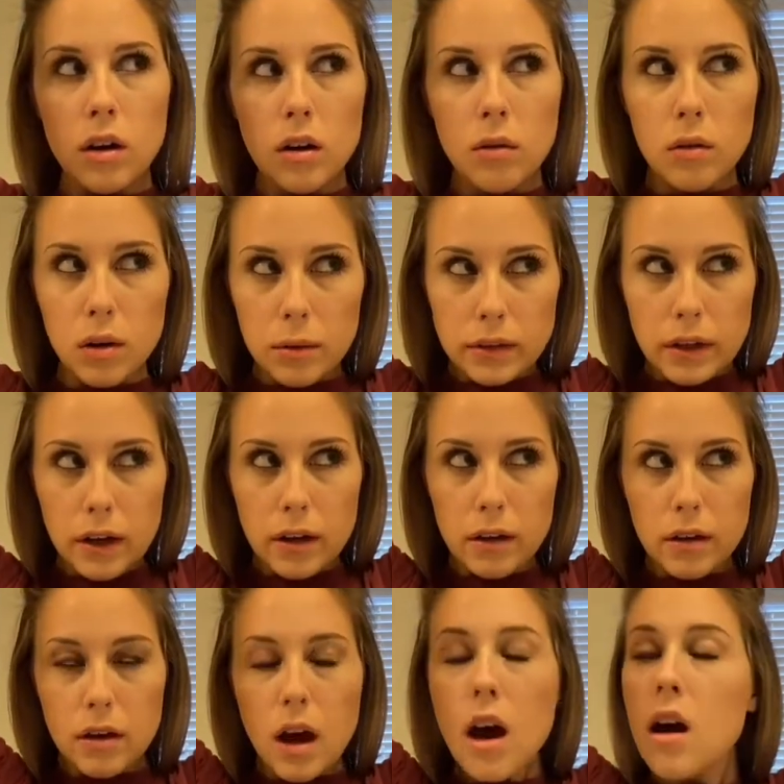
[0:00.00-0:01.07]
where was
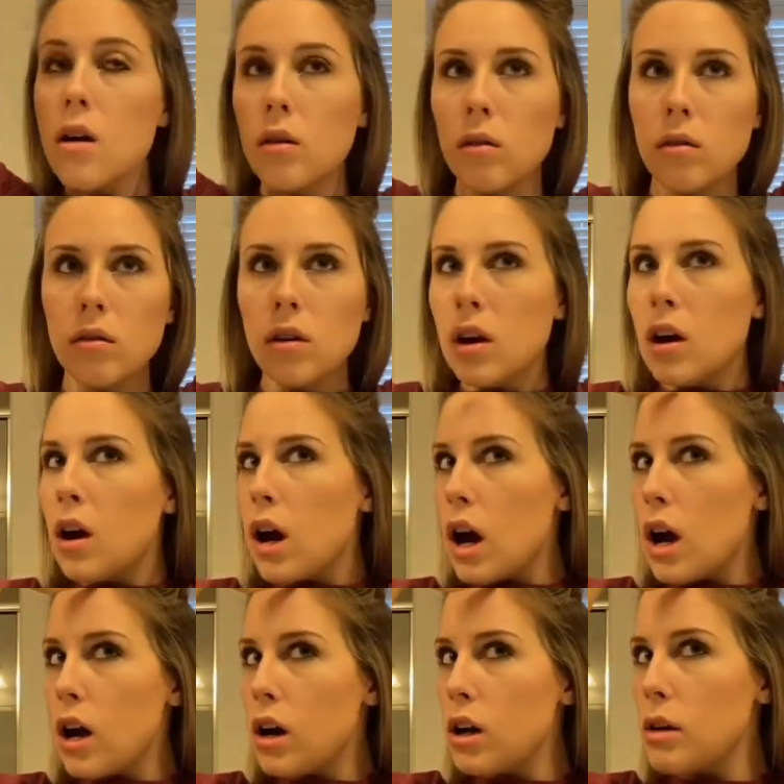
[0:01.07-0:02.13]
I? Oh,
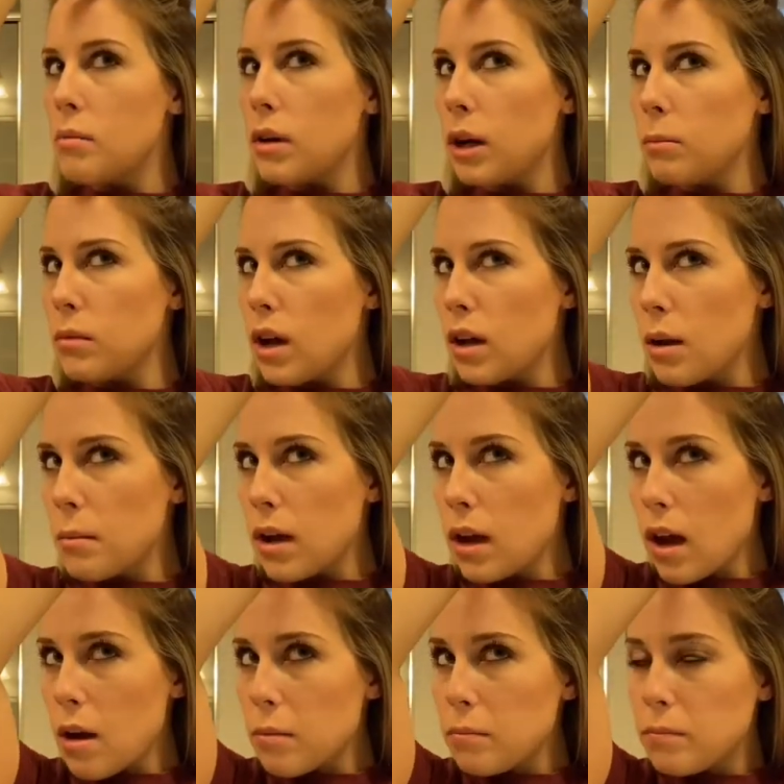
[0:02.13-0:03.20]
and
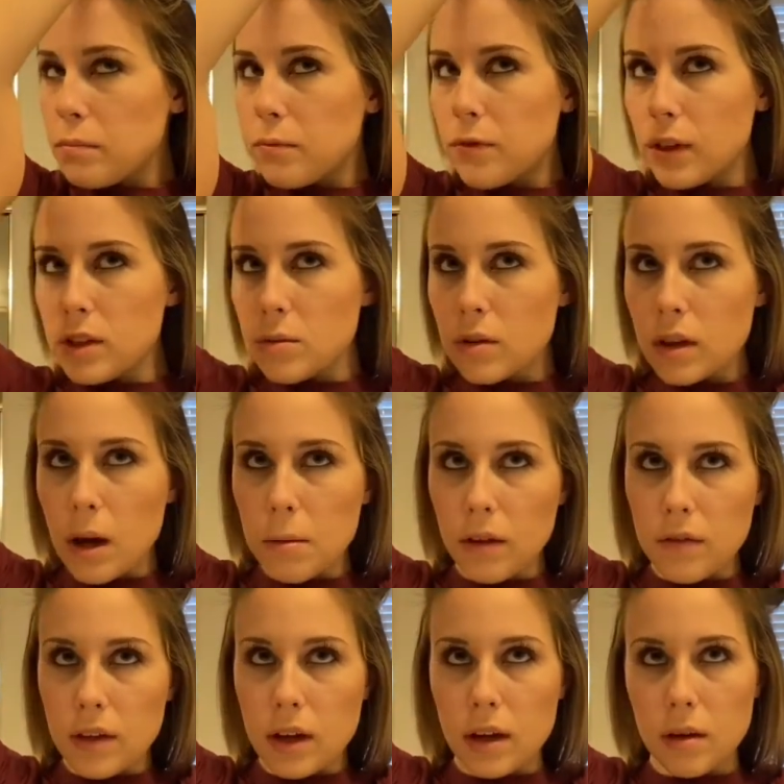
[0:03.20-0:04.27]
I'm friends with a couple of
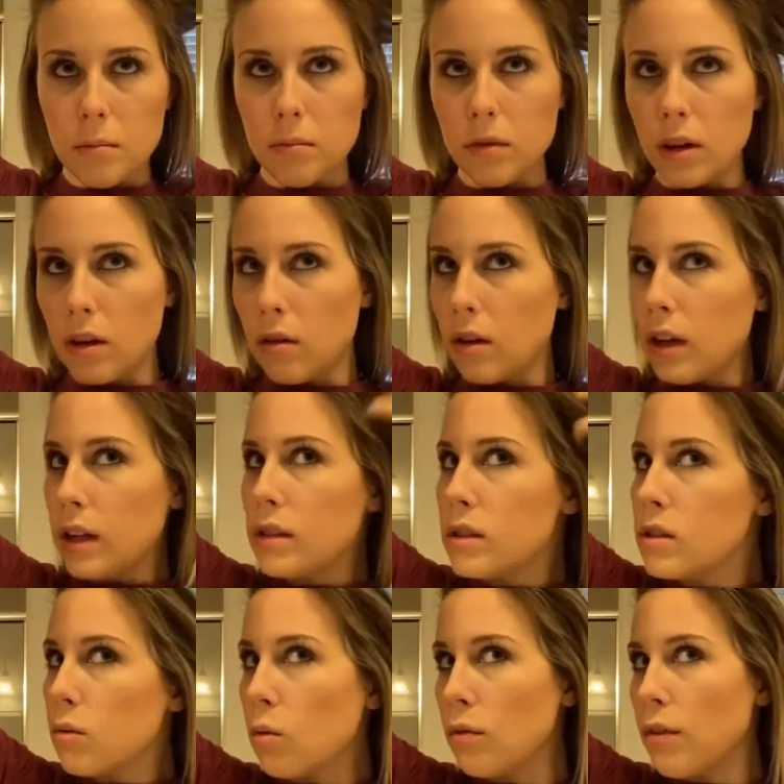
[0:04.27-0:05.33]
them, you know, on
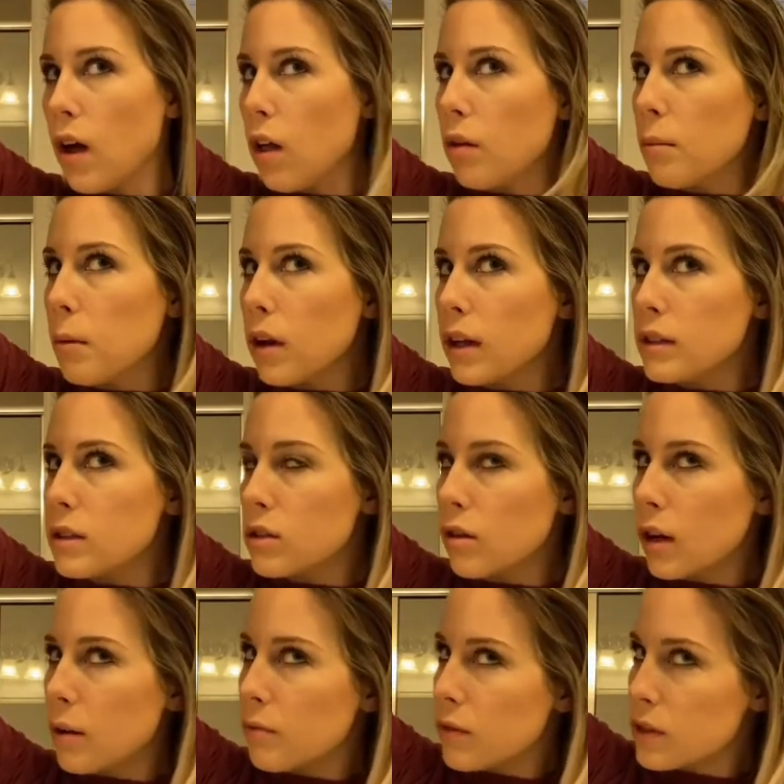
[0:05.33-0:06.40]
Insta. We'll follow them on
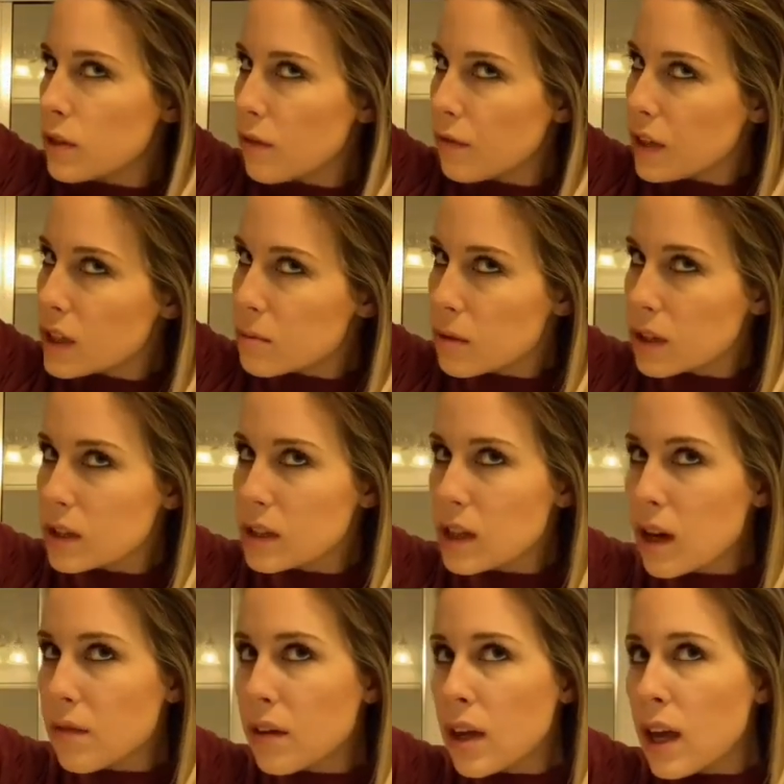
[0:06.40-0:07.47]
Instagram, friends on Facebook and
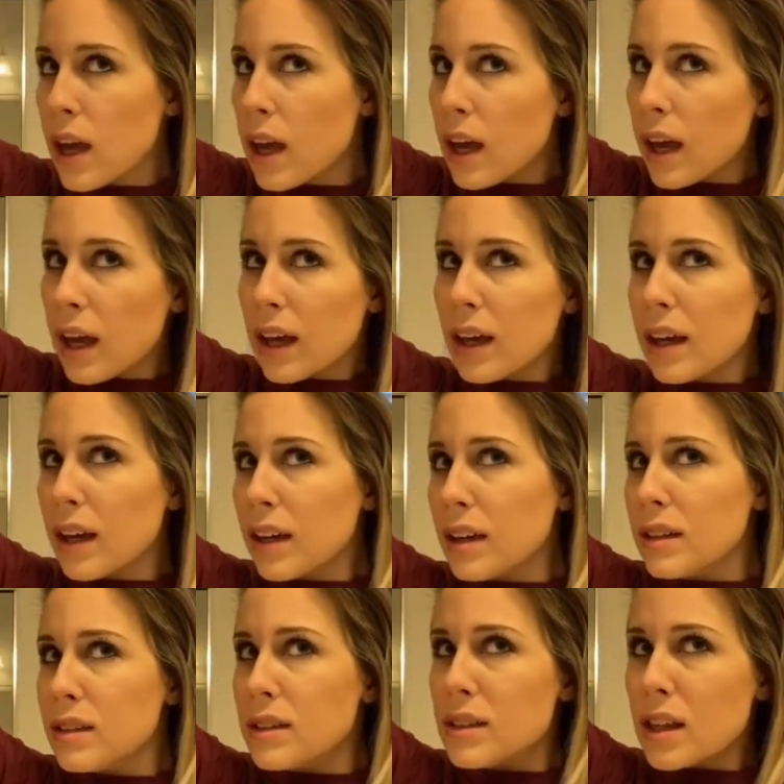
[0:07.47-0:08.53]
stuff.
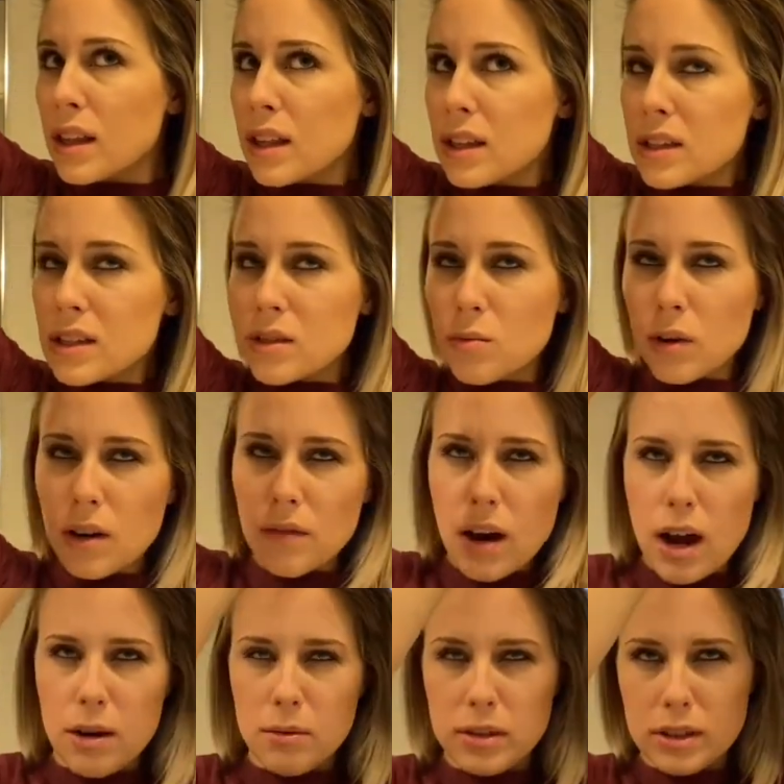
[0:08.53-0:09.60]
And this is whenever
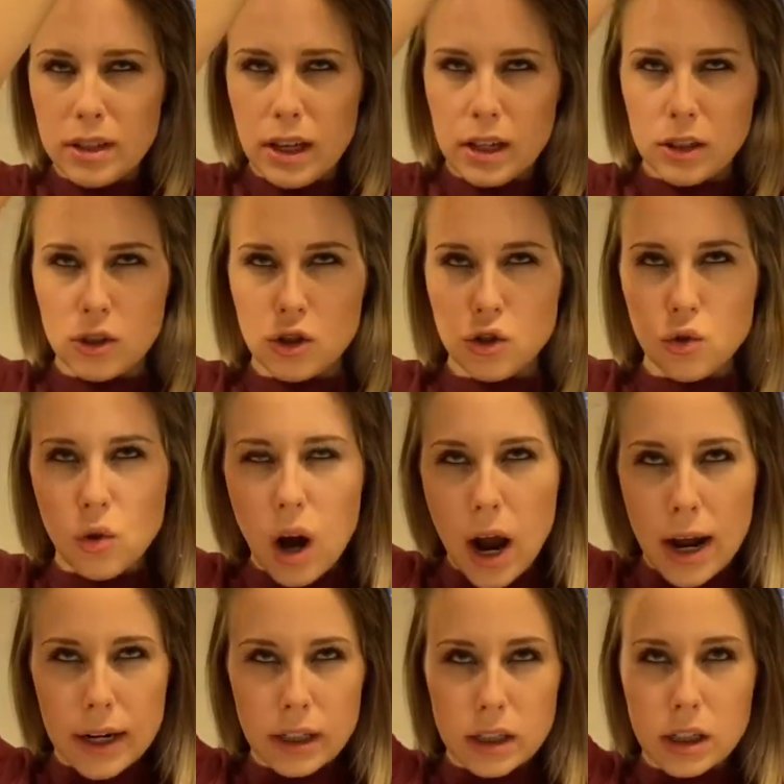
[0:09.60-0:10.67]
I was like
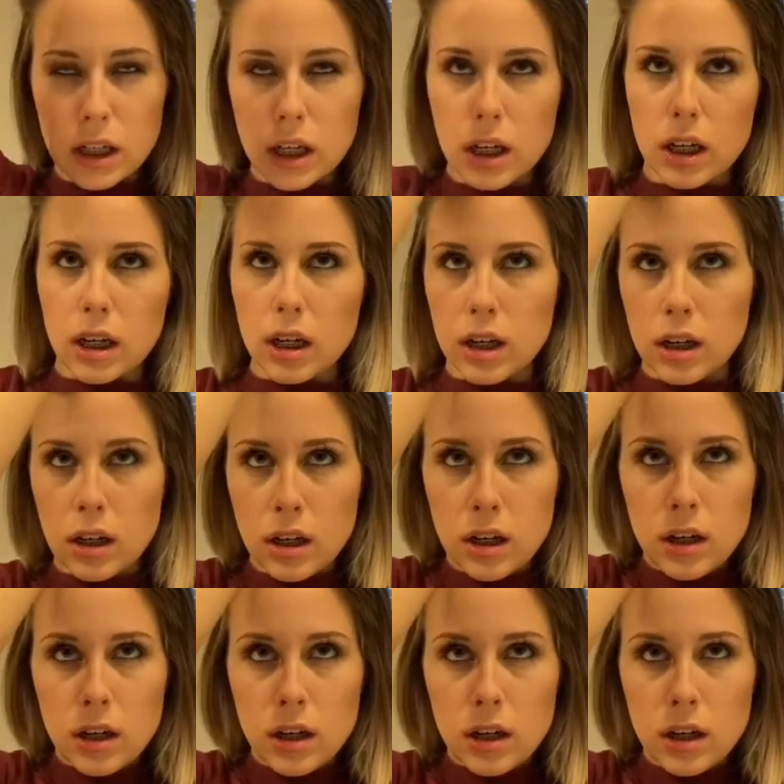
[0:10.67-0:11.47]
trying to